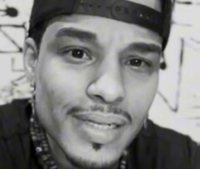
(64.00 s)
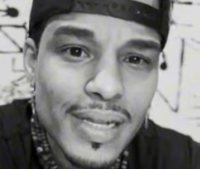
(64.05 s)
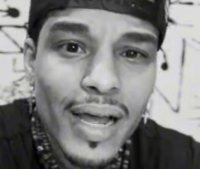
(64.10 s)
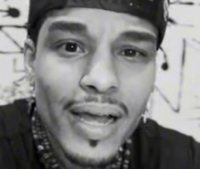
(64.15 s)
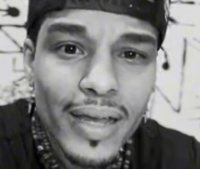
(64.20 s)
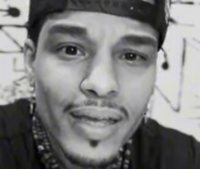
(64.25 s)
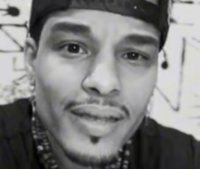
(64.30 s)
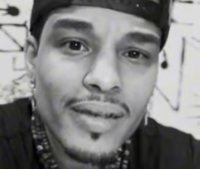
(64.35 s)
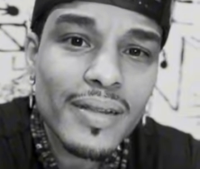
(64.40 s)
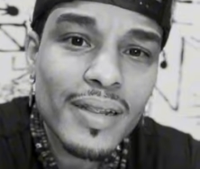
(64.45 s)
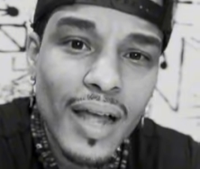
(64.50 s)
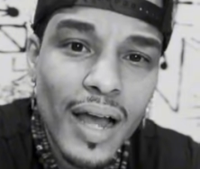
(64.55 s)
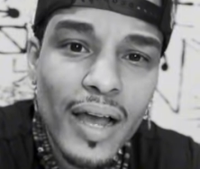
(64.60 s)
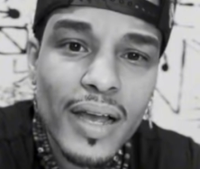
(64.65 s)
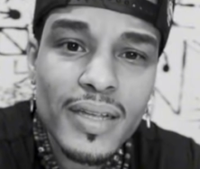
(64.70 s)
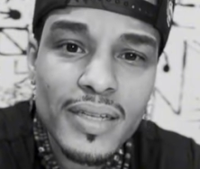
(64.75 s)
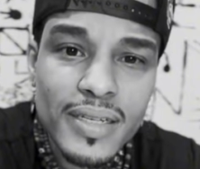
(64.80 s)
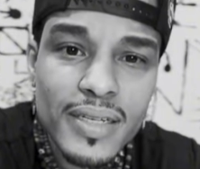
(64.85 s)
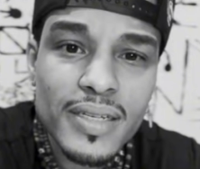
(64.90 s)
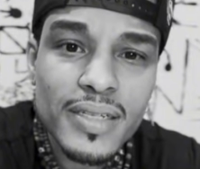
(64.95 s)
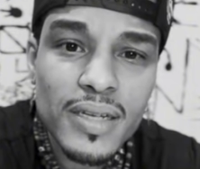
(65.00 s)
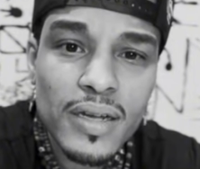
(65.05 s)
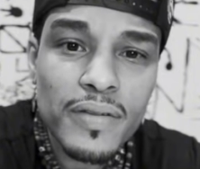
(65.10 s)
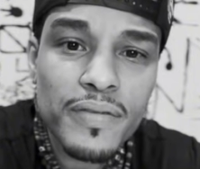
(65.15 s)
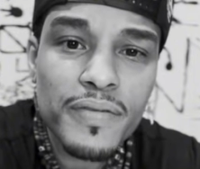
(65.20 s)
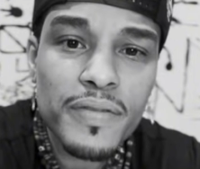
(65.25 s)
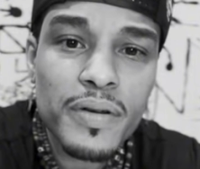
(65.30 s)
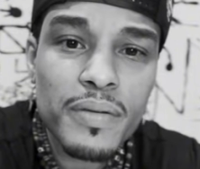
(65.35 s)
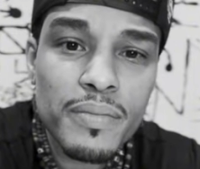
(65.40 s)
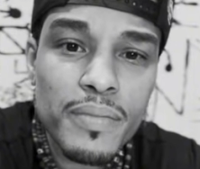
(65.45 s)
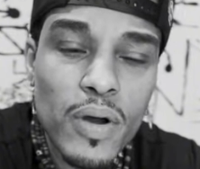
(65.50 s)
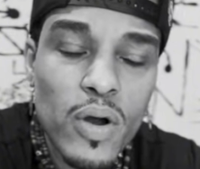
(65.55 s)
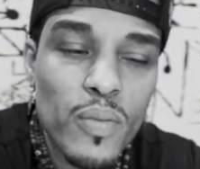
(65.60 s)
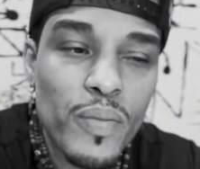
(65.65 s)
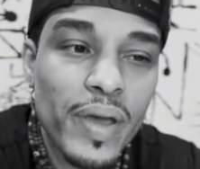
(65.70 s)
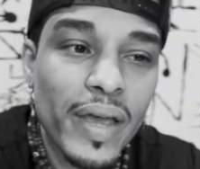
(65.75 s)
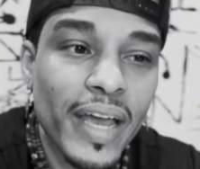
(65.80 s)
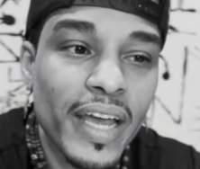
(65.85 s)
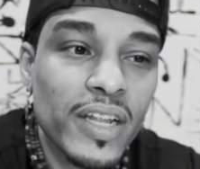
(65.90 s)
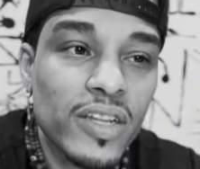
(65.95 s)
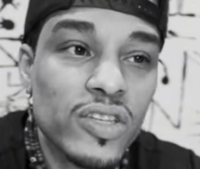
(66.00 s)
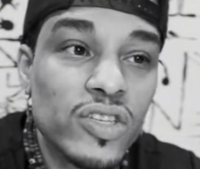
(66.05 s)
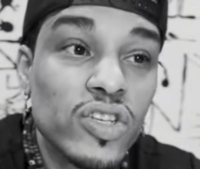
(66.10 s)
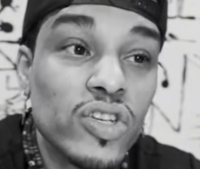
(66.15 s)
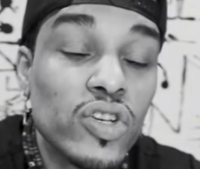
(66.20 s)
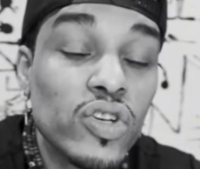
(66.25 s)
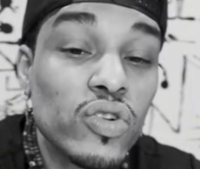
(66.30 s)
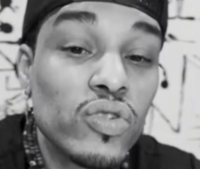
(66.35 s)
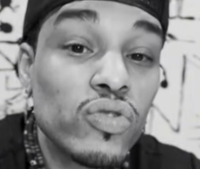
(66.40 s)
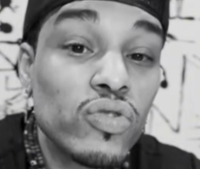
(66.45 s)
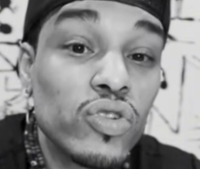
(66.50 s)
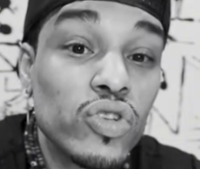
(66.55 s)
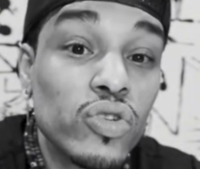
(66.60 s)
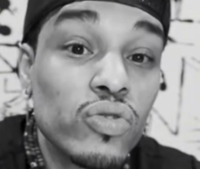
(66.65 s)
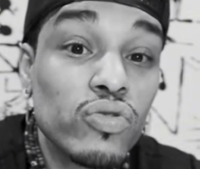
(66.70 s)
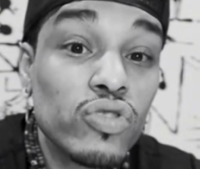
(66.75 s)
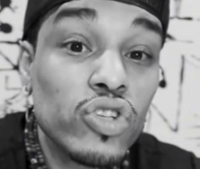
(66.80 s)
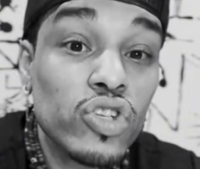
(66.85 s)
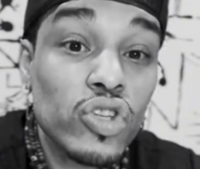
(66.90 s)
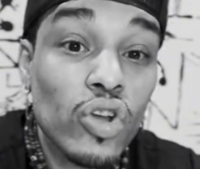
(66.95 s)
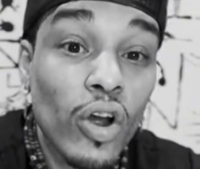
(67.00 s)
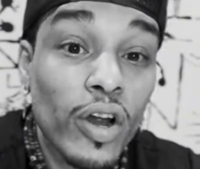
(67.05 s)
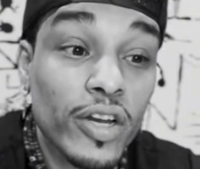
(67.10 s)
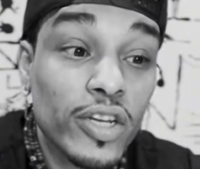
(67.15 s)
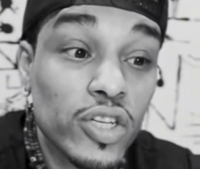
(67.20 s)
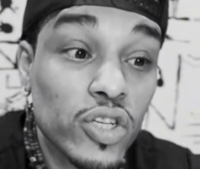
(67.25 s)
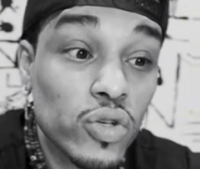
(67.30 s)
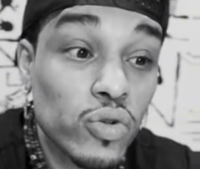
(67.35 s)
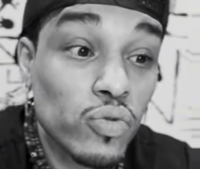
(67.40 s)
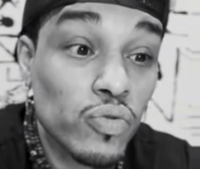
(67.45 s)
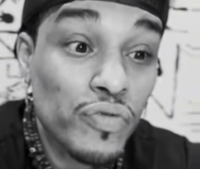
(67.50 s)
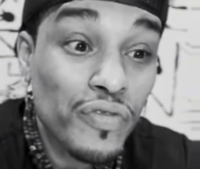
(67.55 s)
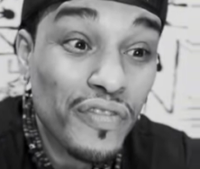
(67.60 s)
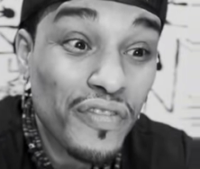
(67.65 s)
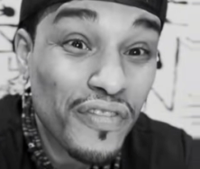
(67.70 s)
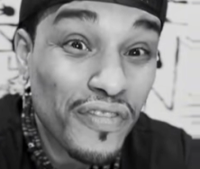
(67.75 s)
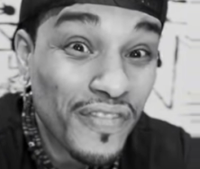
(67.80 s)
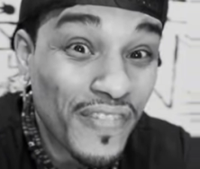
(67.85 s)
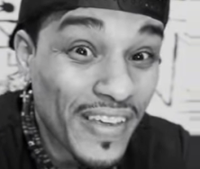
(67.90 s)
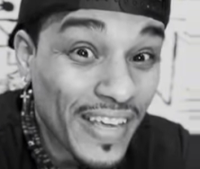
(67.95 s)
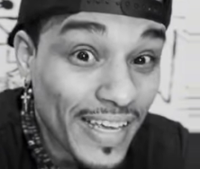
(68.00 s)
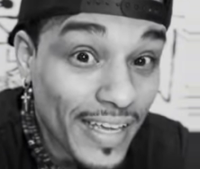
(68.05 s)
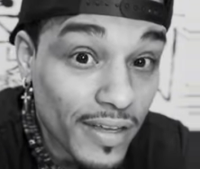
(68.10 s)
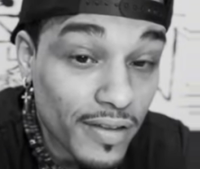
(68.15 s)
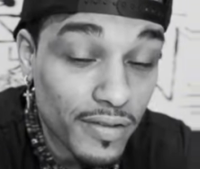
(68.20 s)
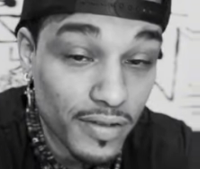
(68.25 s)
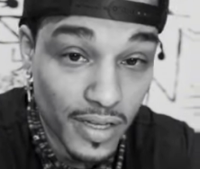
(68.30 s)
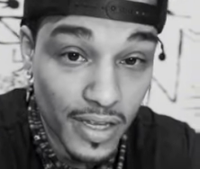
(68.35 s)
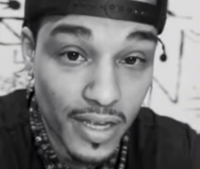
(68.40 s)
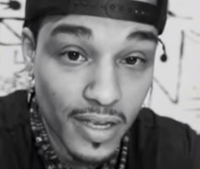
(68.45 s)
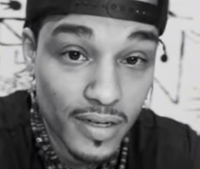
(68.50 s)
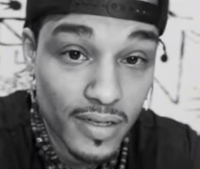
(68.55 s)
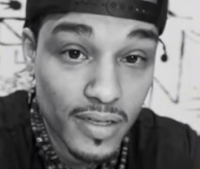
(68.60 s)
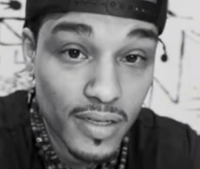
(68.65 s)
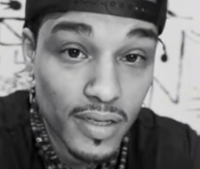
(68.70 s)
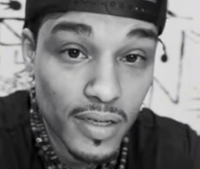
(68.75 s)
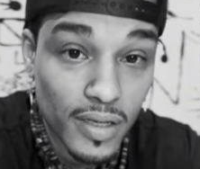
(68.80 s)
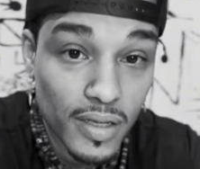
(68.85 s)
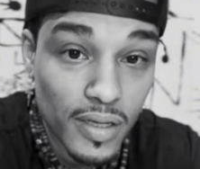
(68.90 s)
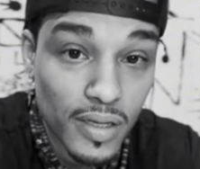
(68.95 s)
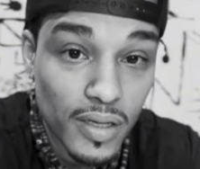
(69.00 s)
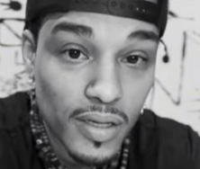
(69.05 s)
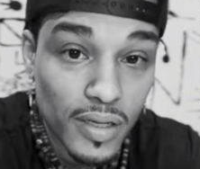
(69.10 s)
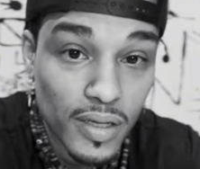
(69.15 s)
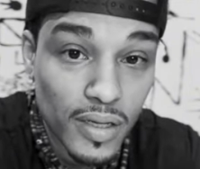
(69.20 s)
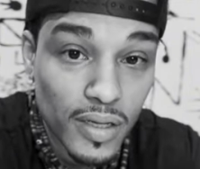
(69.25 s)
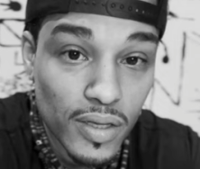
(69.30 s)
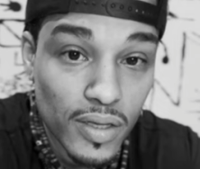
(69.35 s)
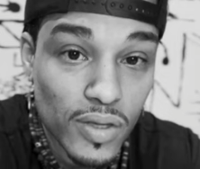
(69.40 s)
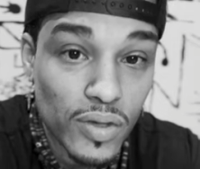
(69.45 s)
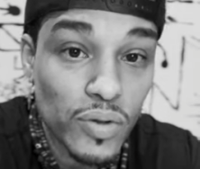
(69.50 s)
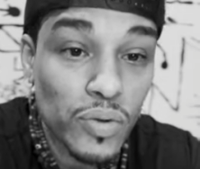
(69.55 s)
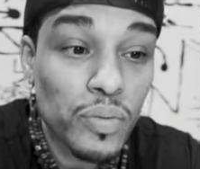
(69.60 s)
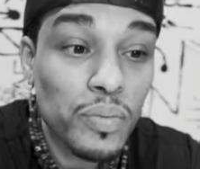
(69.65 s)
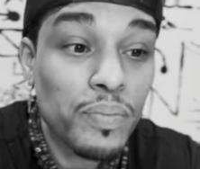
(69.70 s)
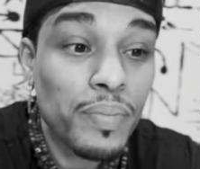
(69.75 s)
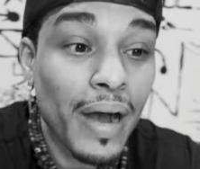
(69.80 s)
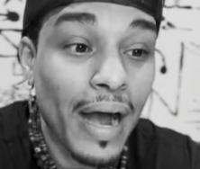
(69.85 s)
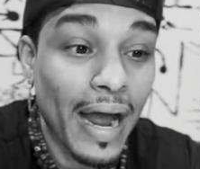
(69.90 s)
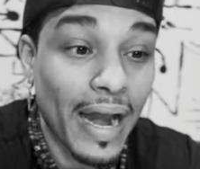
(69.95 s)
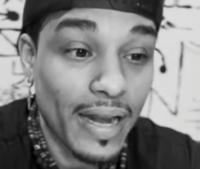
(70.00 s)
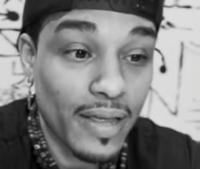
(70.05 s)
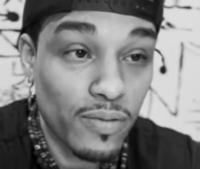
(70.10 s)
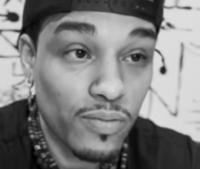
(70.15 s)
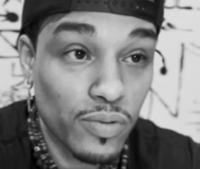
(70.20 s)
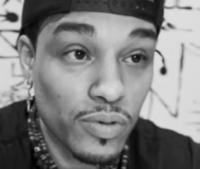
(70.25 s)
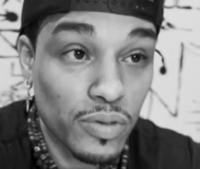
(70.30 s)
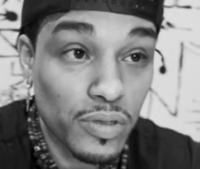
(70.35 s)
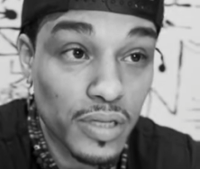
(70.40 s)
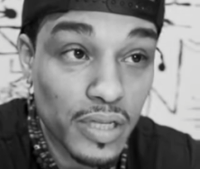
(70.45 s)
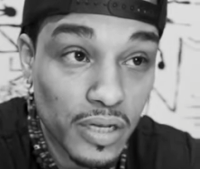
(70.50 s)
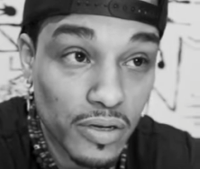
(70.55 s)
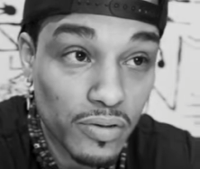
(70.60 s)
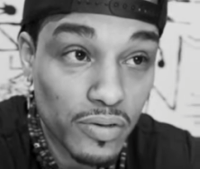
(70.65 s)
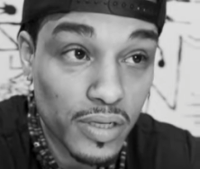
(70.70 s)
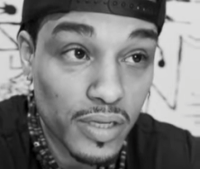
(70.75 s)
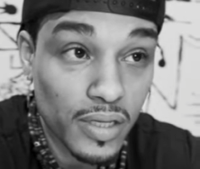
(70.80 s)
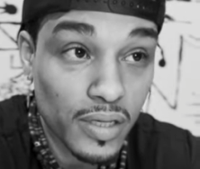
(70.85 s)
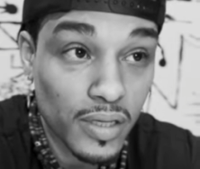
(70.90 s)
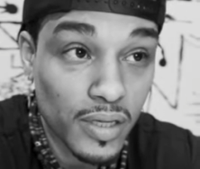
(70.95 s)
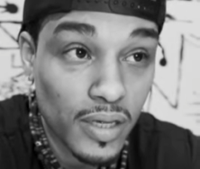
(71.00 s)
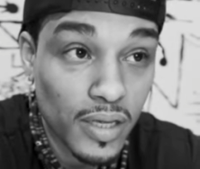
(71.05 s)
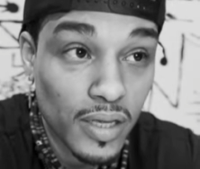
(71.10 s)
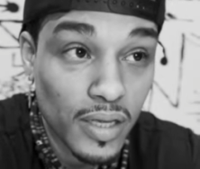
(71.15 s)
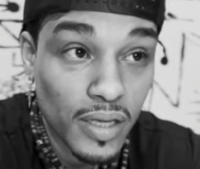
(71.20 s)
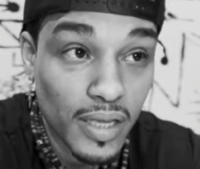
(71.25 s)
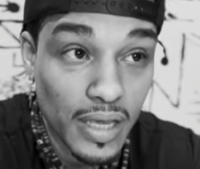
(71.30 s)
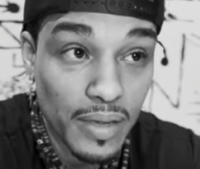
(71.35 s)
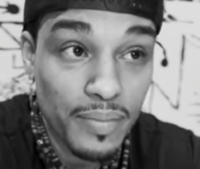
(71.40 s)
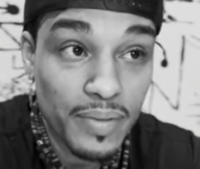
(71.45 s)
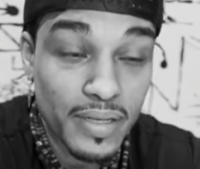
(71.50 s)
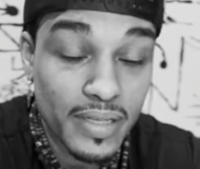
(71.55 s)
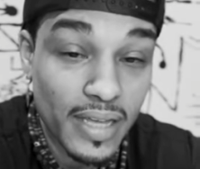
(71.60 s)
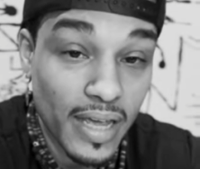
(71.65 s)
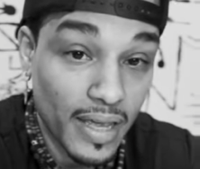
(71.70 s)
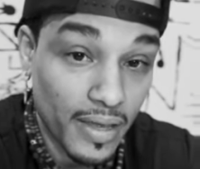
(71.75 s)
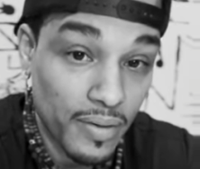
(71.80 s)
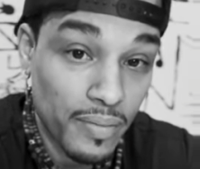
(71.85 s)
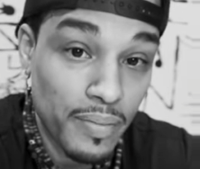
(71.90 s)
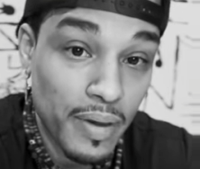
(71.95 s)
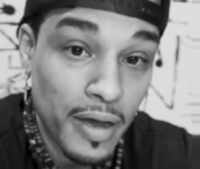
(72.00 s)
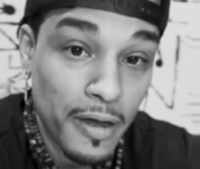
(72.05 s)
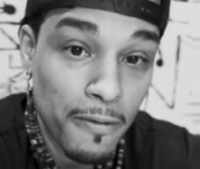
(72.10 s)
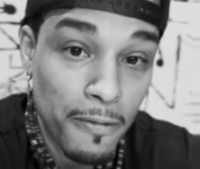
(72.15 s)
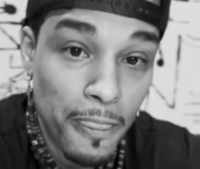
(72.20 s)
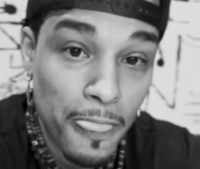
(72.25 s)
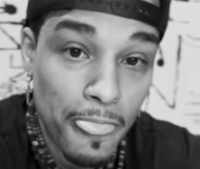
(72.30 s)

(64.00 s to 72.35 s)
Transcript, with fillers: like you're lying to yourself for the moment until you start to feel it, your body will literally imitate your mind.